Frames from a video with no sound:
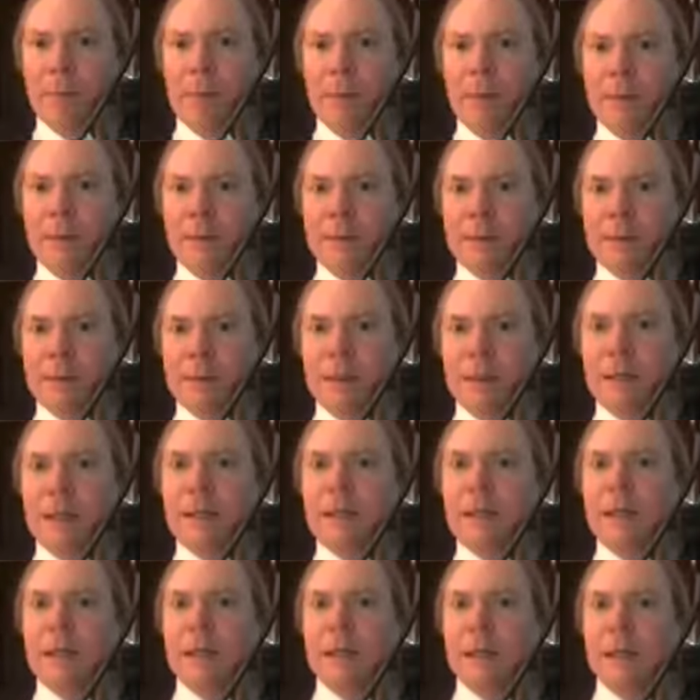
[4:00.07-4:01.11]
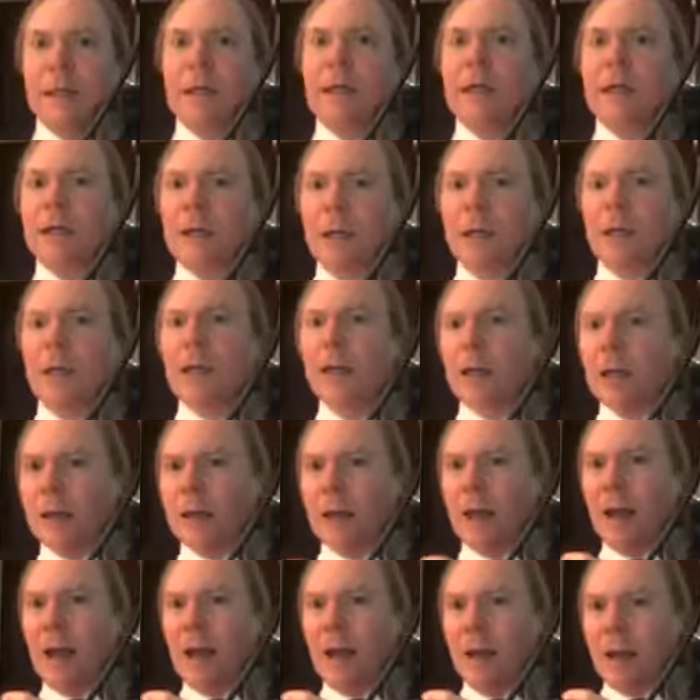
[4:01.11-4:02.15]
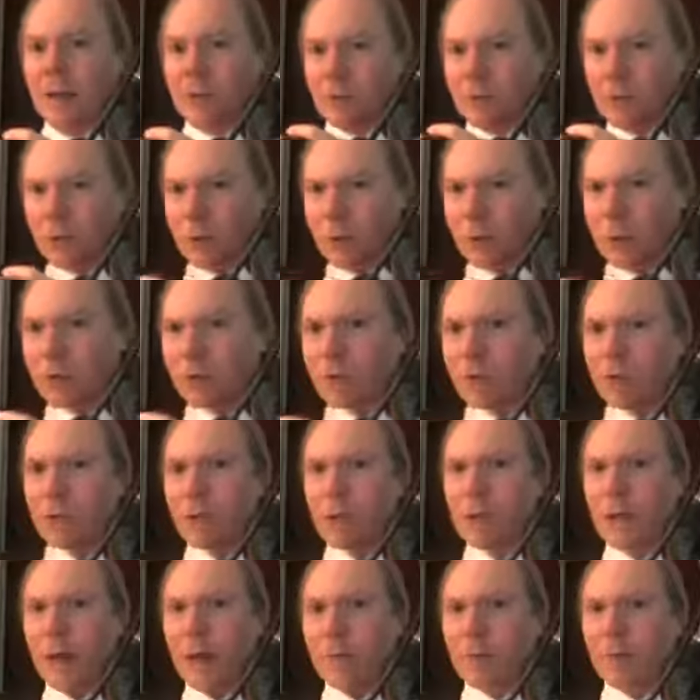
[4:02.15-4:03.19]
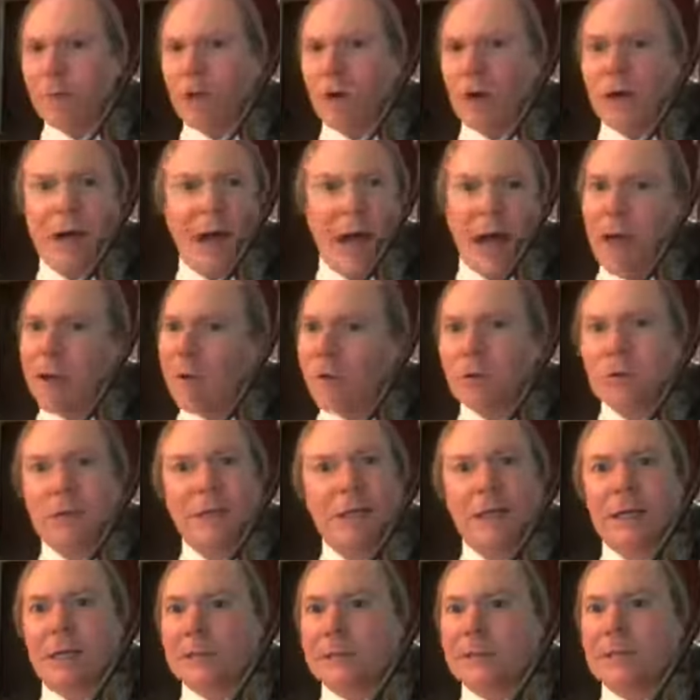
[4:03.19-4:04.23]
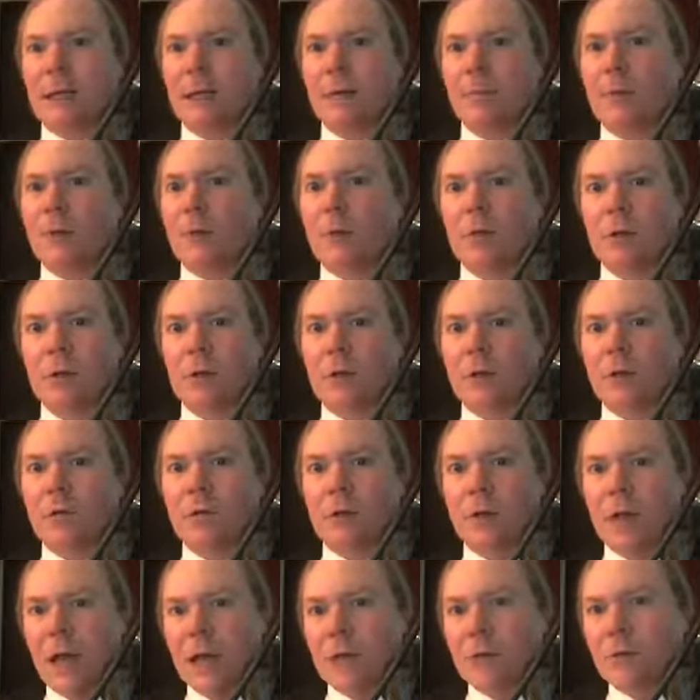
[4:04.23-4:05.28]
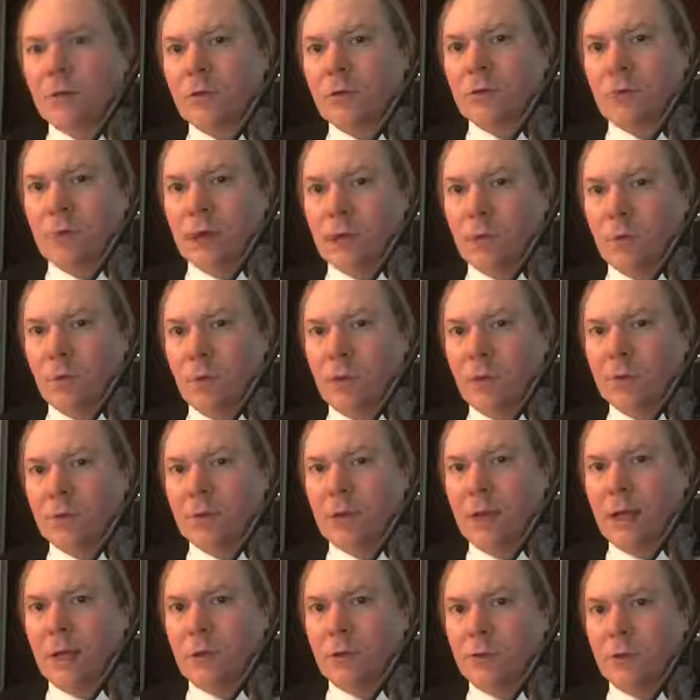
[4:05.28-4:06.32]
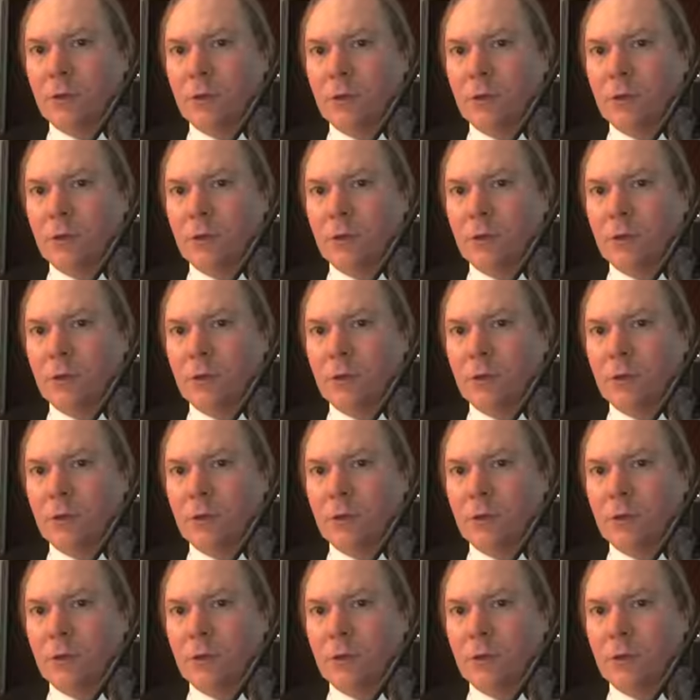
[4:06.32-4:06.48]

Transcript: But, you know, as looking through the depth chart, I don't think it's going to be one of those cases like it was the last 2